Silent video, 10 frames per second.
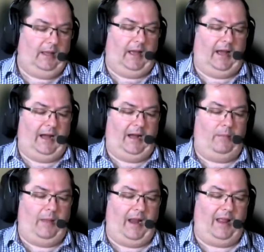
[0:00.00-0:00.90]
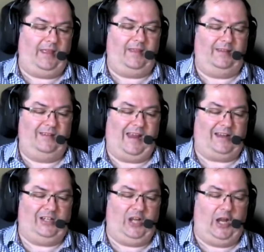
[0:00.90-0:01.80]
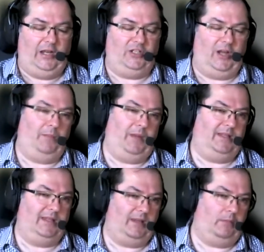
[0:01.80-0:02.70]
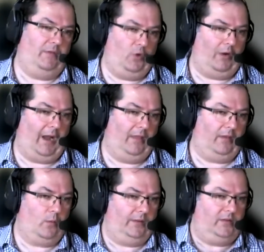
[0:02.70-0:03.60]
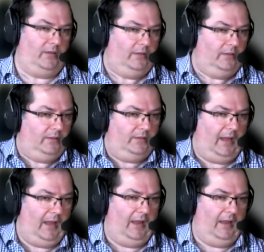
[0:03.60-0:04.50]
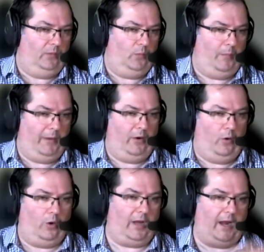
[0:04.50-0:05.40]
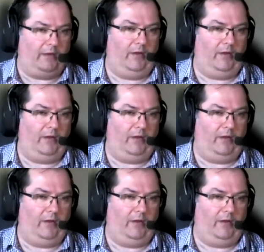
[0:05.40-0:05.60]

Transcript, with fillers: um, and I think this is actually going to jump into some of your other questions as well, but it all kind of